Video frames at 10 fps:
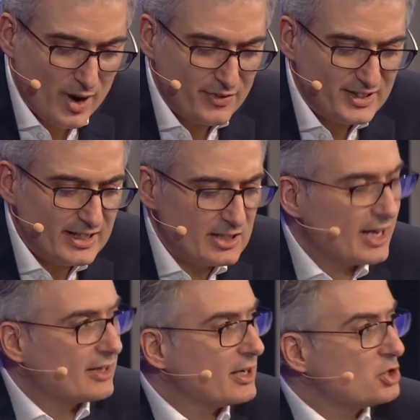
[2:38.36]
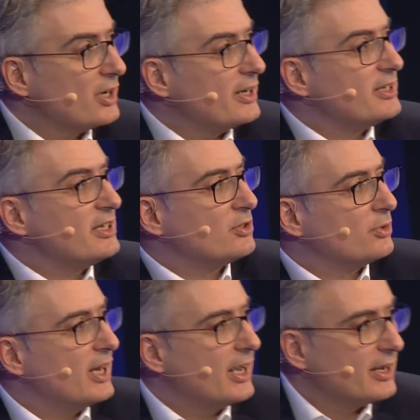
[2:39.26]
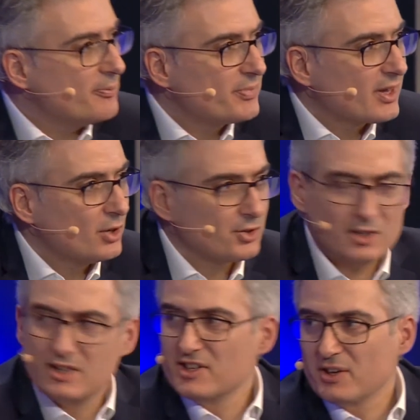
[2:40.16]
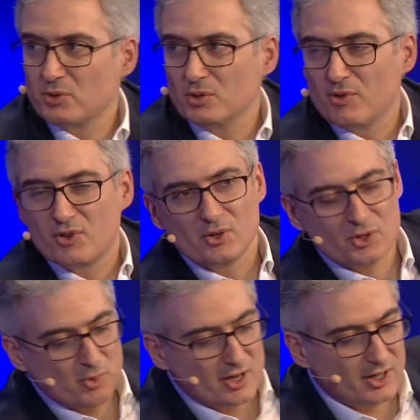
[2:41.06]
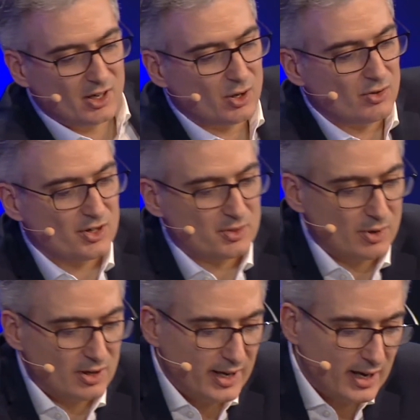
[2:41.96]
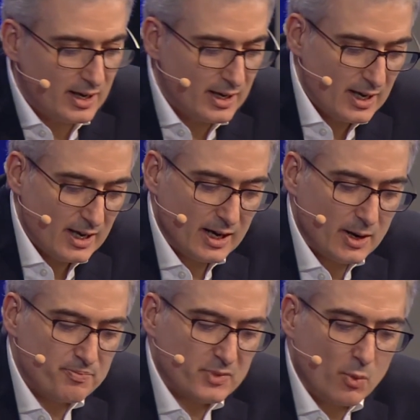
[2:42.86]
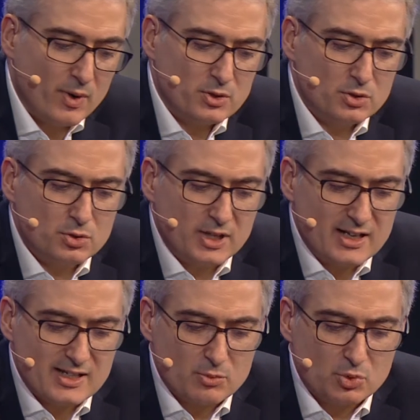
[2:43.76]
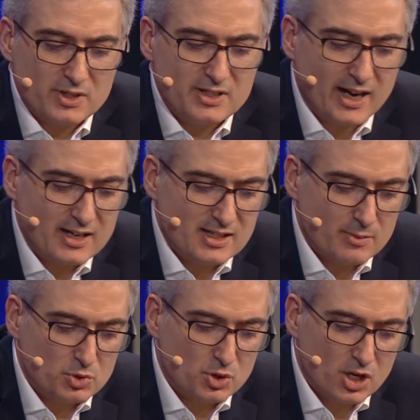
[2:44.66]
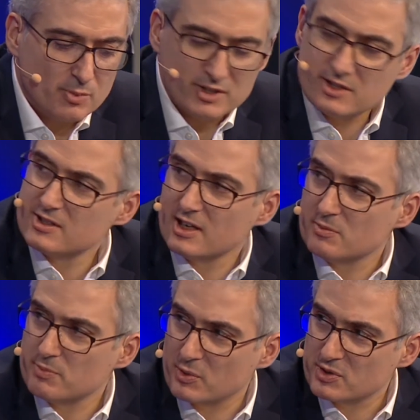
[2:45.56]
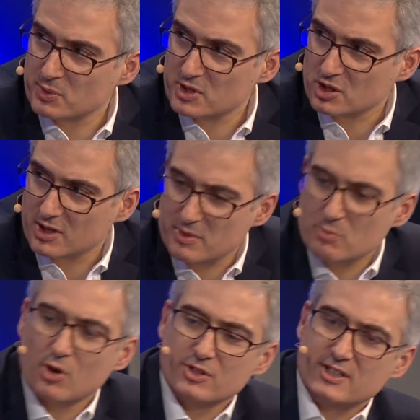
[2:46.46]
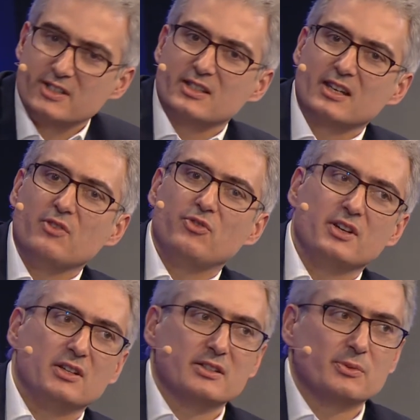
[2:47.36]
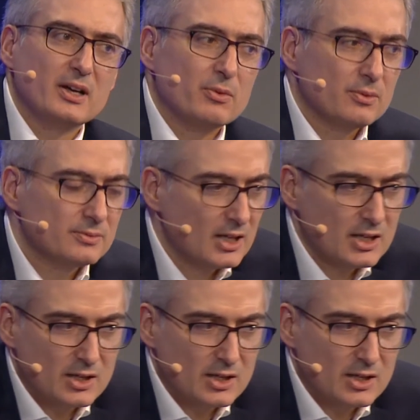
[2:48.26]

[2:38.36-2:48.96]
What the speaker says: We have 68 nationalities today, not only in that room, of course, but all over the building. What could you tell them to incite them to come and install in Paris region? I mean, more than these key figures. Well,